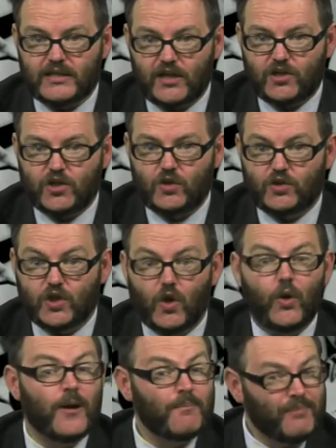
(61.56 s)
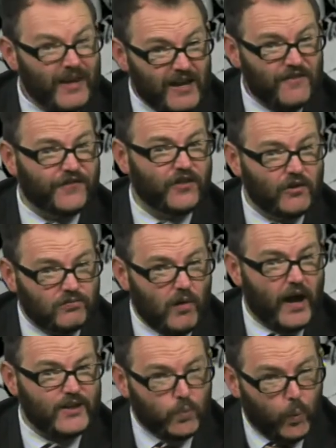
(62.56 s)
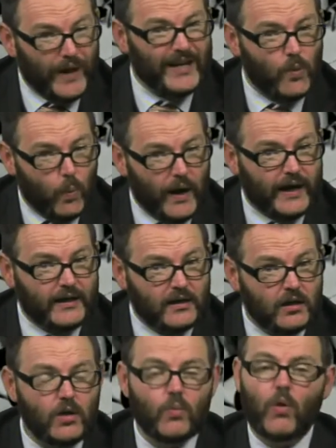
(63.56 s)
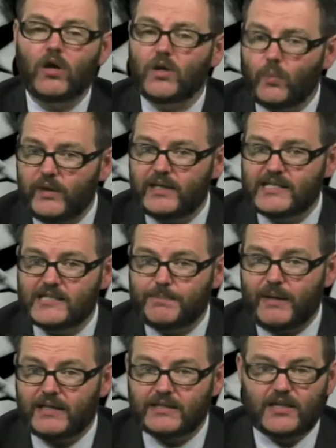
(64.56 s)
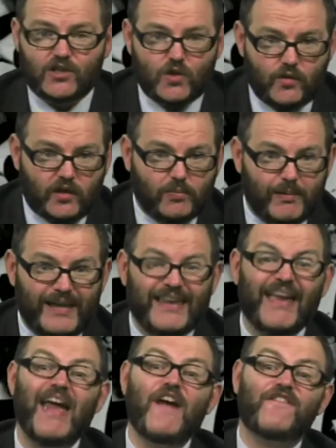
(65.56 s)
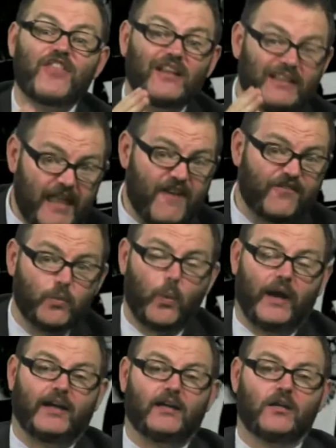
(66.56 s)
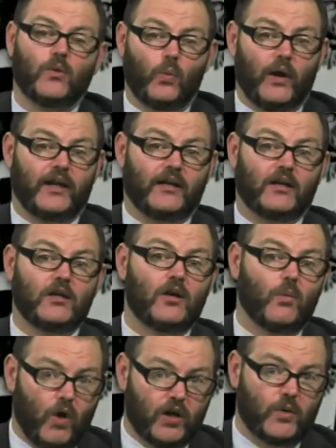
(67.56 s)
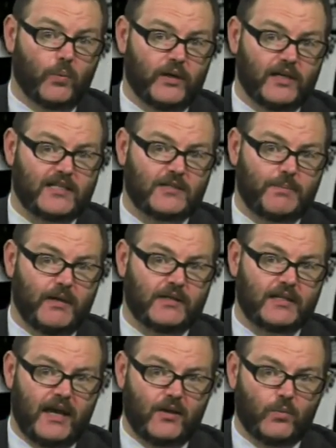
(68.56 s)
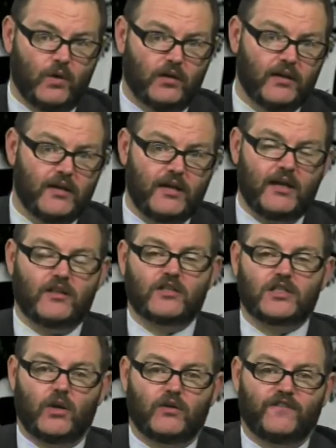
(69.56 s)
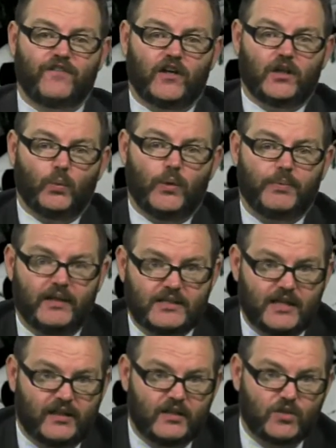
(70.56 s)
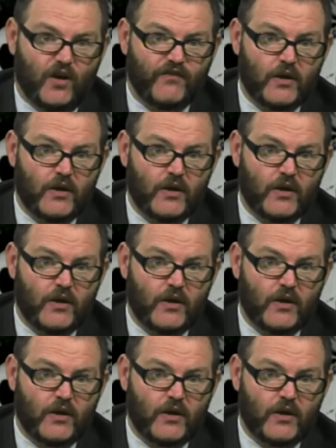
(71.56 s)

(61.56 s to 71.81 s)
Issue 2, if the right wing win, what can we expect? Issue 3, if the left wing win, what can we expect? And we'll end the show on a final word, but let's kick things off